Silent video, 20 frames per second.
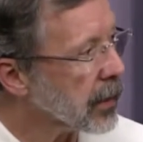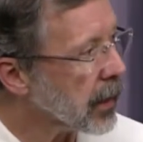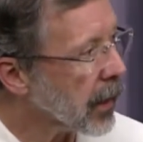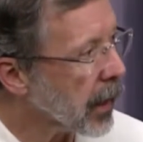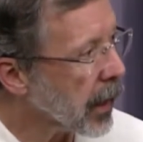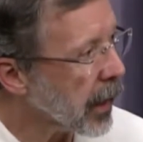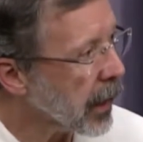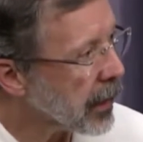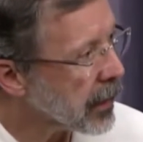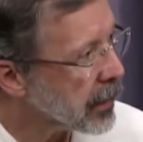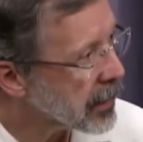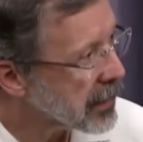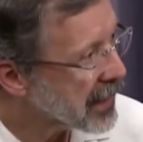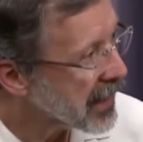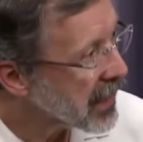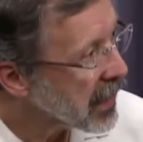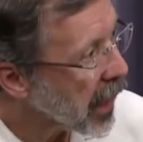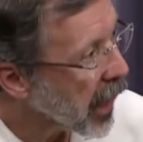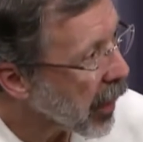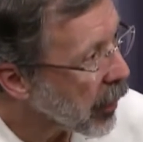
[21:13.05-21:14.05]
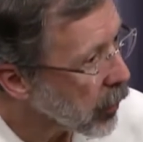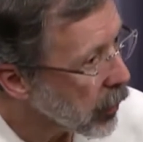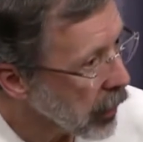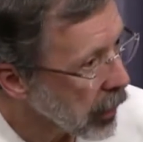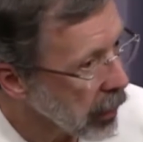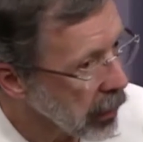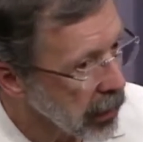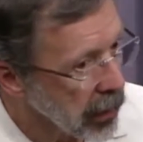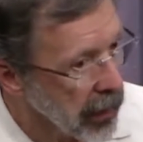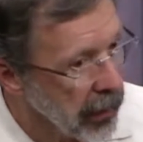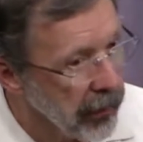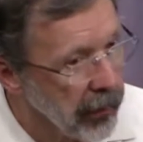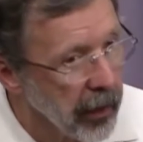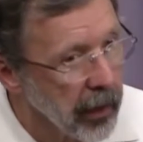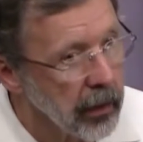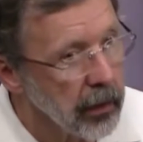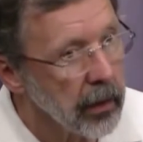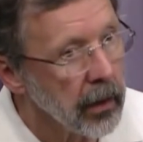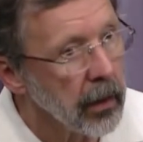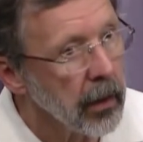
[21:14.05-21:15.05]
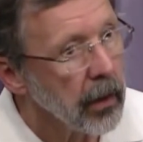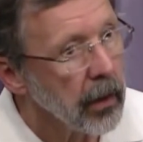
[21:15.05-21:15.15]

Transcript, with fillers: uh, did not work, and then